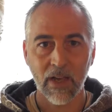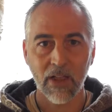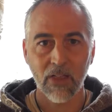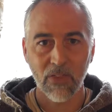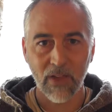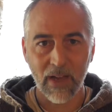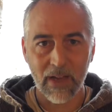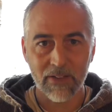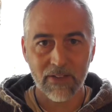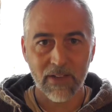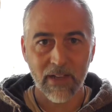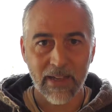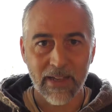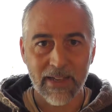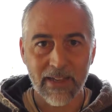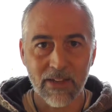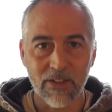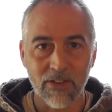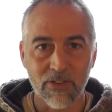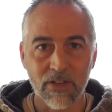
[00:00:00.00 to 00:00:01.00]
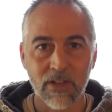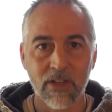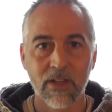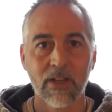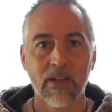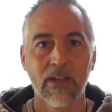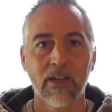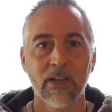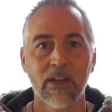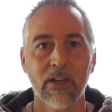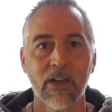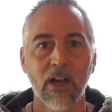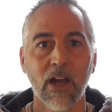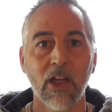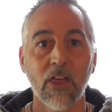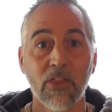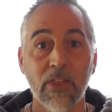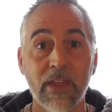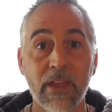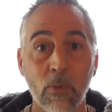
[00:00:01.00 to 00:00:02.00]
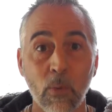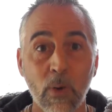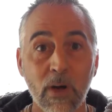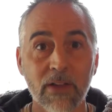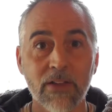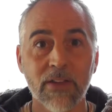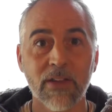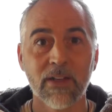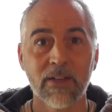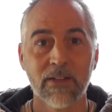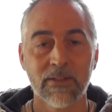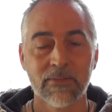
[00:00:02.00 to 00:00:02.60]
that is the one.